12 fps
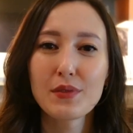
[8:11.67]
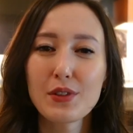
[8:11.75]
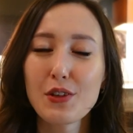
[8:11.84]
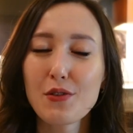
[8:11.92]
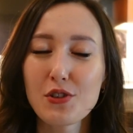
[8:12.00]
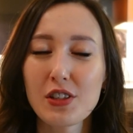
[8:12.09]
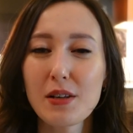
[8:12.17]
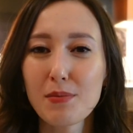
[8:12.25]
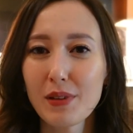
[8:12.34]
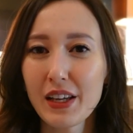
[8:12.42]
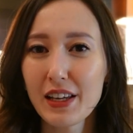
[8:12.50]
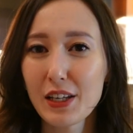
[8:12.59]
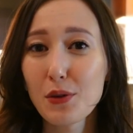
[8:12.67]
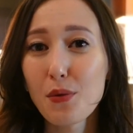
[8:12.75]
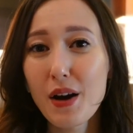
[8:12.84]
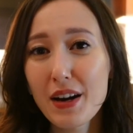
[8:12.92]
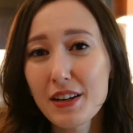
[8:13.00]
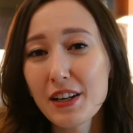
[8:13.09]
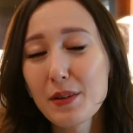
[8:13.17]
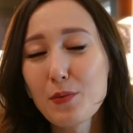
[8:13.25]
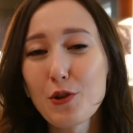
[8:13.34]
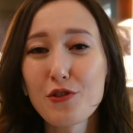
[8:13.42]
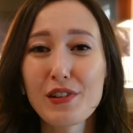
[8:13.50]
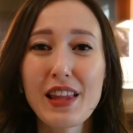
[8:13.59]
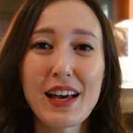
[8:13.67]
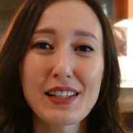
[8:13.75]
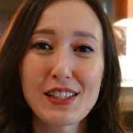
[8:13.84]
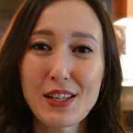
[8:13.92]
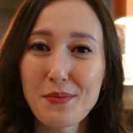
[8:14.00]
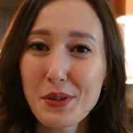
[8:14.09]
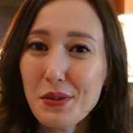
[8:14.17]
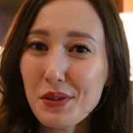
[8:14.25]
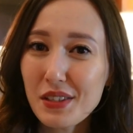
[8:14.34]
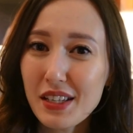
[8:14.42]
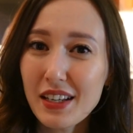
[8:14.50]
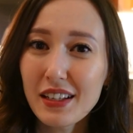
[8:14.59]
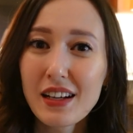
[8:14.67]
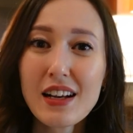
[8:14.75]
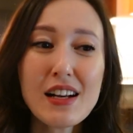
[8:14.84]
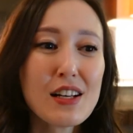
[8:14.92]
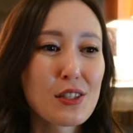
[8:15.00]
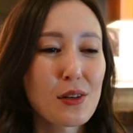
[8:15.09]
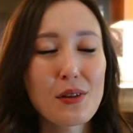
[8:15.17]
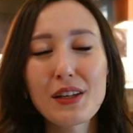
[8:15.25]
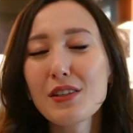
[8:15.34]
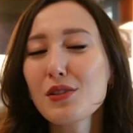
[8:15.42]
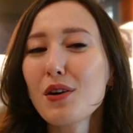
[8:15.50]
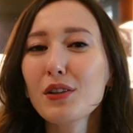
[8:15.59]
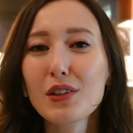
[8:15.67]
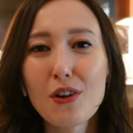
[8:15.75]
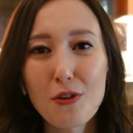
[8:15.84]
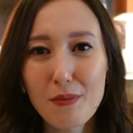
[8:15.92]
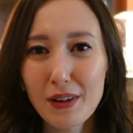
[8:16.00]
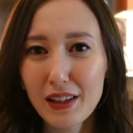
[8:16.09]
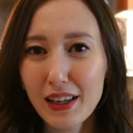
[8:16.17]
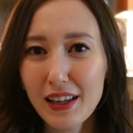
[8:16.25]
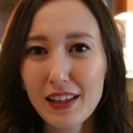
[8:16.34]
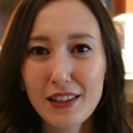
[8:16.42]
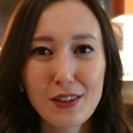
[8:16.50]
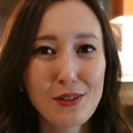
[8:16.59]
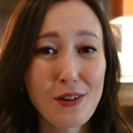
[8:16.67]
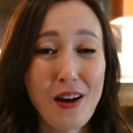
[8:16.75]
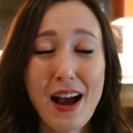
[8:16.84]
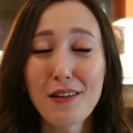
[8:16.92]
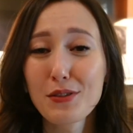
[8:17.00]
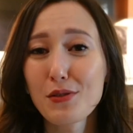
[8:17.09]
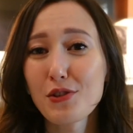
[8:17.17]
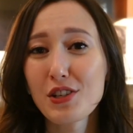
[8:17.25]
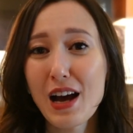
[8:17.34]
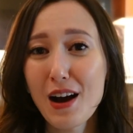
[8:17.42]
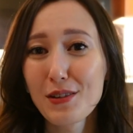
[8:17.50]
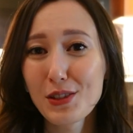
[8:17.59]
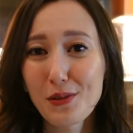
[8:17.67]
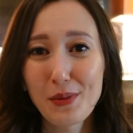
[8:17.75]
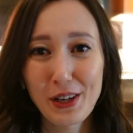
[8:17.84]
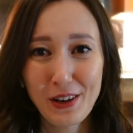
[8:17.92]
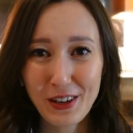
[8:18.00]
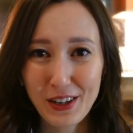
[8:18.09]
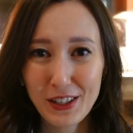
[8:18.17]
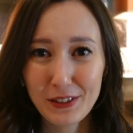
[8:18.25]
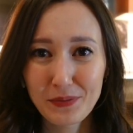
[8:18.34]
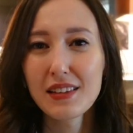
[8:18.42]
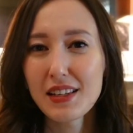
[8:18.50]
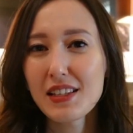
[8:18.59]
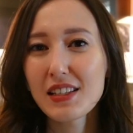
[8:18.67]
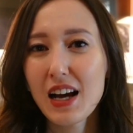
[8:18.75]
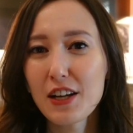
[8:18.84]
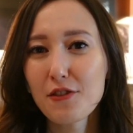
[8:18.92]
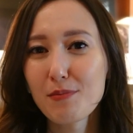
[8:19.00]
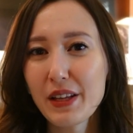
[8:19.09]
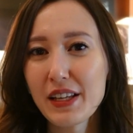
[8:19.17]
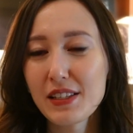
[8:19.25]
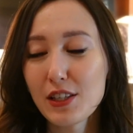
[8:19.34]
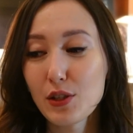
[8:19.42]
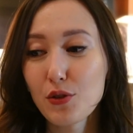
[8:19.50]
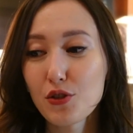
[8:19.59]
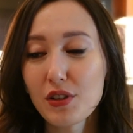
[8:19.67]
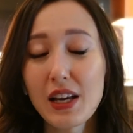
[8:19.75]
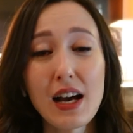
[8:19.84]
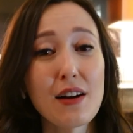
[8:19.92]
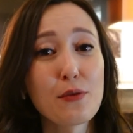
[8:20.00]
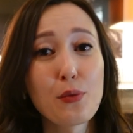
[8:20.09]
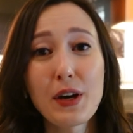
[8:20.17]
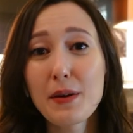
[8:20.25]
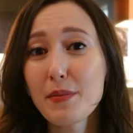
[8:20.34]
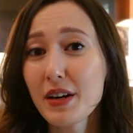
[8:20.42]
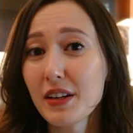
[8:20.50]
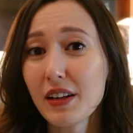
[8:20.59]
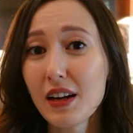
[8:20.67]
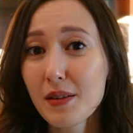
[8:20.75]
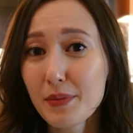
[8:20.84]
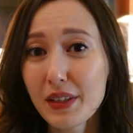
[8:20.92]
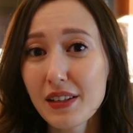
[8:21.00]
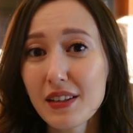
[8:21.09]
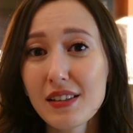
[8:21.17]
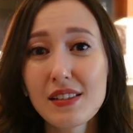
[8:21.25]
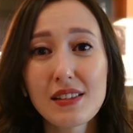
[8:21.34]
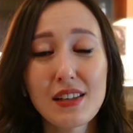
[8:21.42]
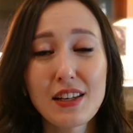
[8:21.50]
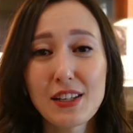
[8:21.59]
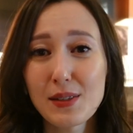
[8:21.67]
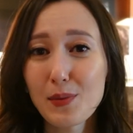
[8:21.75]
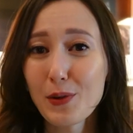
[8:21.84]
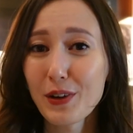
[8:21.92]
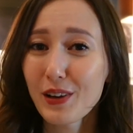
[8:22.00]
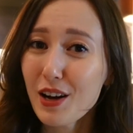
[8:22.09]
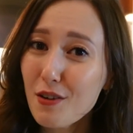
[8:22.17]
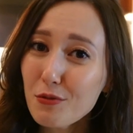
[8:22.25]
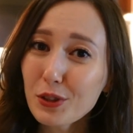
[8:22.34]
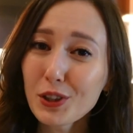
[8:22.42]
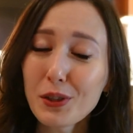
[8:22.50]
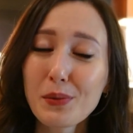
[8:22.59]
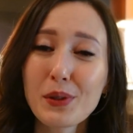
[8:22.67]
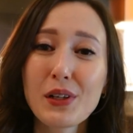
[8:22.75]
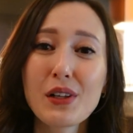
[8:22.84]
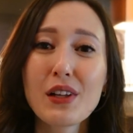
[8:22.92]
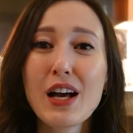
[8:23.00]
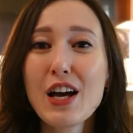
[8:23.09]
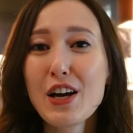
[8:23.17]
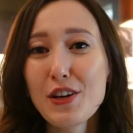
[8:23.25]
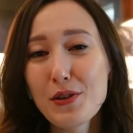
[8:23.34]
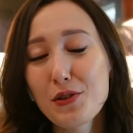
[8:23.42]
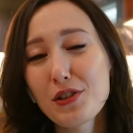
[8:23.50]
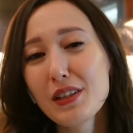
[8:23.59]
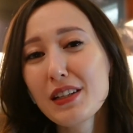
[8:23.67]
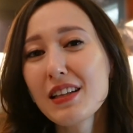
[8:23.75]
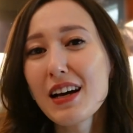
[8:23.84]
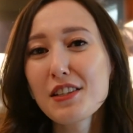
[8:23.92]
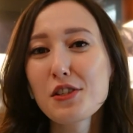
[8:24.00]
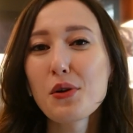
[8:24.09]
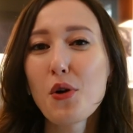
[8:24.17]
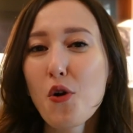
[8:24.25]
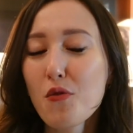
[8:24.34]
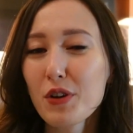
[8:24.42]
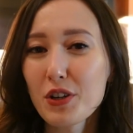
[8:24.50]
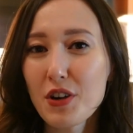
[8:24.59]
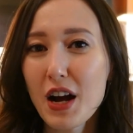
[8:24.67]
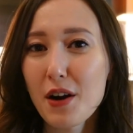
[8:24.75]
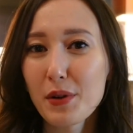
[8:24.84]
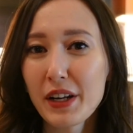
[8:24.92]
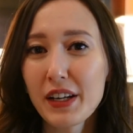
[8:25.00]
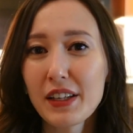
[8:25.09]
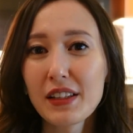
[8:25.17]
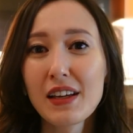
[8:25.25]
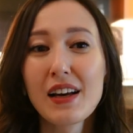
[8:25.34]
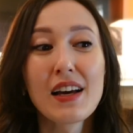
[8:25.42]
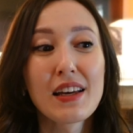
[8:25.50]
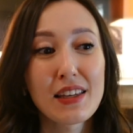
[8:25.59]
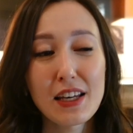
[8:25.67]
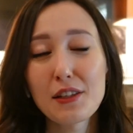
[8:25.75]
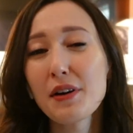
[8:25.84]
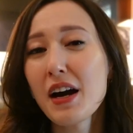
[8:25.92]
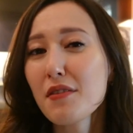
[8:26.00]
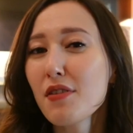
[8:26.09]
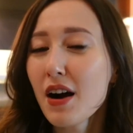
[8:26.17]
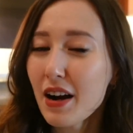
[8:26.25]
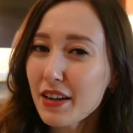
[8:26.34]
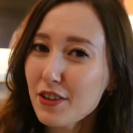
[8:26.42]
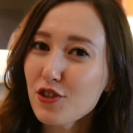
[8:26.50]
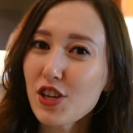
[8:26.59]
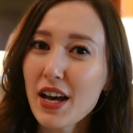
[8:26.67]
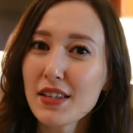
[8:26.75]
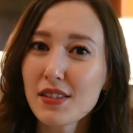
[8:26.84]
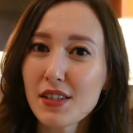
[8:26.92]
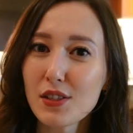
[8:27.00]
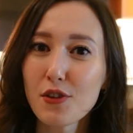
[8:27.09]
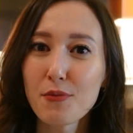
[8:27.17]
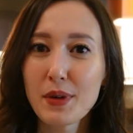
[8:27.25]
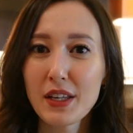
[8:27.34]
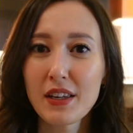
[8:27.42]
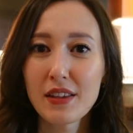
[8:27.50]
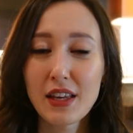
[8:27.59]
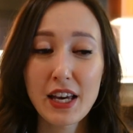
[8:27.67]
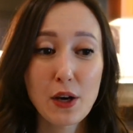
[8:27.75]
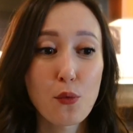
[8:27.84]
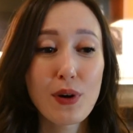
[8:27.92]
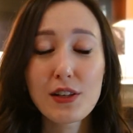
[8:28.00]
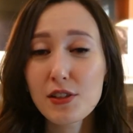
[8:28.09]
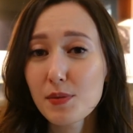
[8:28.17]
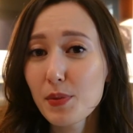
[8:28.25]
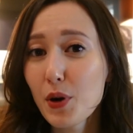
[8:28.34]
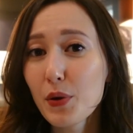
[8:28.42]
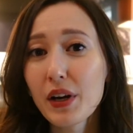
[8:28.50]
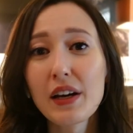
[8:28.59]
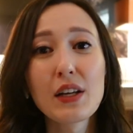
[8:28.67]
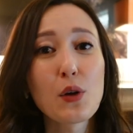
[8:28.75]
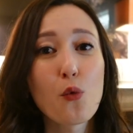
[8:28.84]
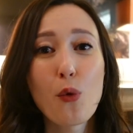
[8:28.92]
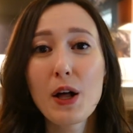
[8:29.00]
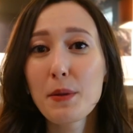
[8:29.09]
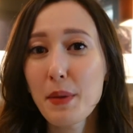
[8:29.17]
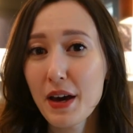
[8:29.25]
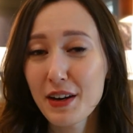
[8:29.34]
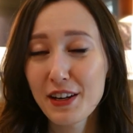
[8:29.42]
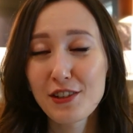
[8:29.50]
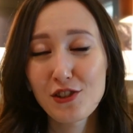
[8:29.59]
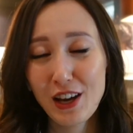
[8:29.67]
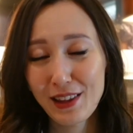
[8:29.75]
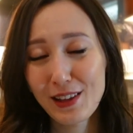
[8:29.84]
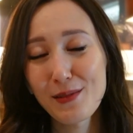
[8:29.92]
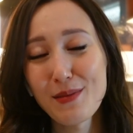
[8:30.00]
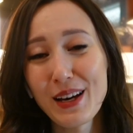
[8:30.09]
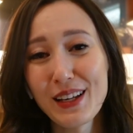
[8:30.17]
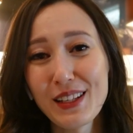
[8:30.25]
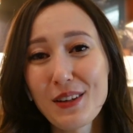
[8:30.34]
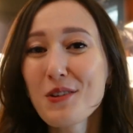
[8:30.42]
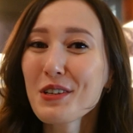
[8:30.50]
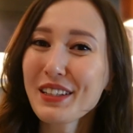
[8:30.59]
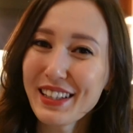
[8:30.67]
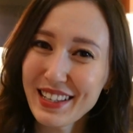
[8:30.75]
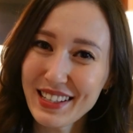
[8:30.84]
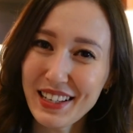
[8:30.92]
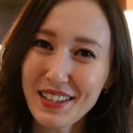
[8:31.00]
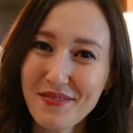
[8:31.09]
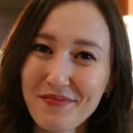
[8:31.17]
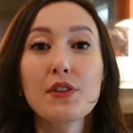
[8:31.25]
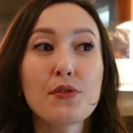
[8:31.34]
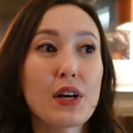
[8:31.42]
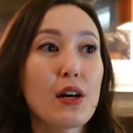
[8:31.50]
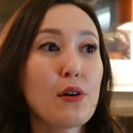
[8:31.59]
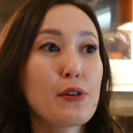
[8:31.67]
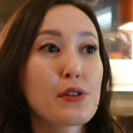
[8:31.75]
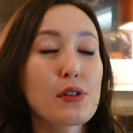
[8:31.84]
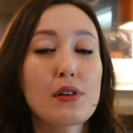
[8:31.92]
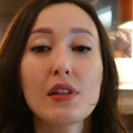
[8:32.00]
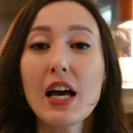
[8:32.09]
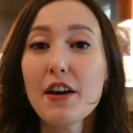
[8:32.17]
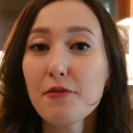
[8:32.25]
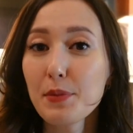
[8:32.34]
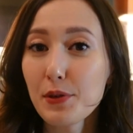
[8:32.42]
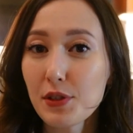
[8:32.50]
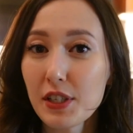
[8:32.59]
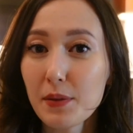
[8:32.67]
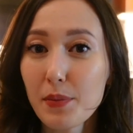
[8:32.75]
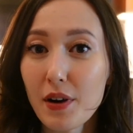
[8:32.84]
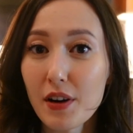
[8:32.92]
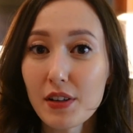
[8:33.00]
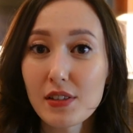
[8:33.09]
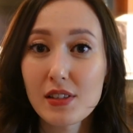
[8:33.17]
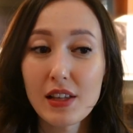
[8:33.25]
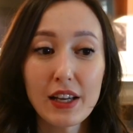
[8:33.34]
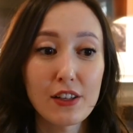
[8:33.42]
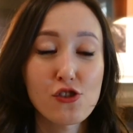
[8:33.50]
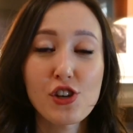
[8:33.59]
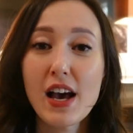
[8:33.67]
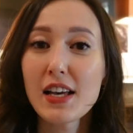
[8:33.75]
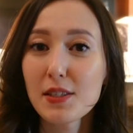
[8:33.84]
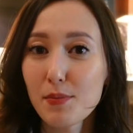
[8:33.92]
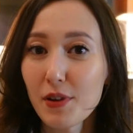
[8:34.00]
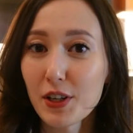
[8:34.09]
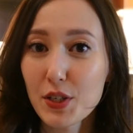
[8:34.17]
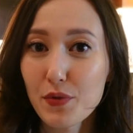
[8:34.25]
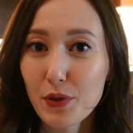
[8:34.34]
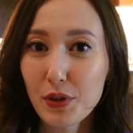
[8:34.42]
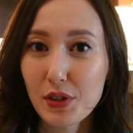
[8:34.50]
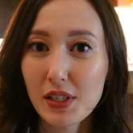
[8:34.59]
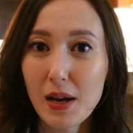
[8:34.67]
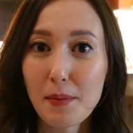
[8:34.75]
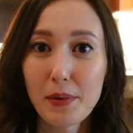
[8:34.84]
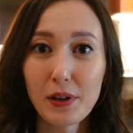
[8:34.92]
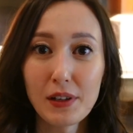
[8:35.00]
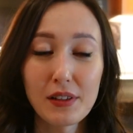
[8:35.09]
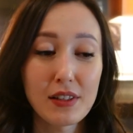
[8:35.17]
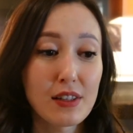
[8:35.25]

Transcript: They usually play quieter, more relaxing music, so you can talk normally, you don't have to shout to be heard. These kind of places usually have way better ambience, it is more comfortable, usually not so overcrowded, yet you have higher chances of meeting a well-spoken, well-mannered gentleman or a lady. There are also live music bars, like jazz bars for example.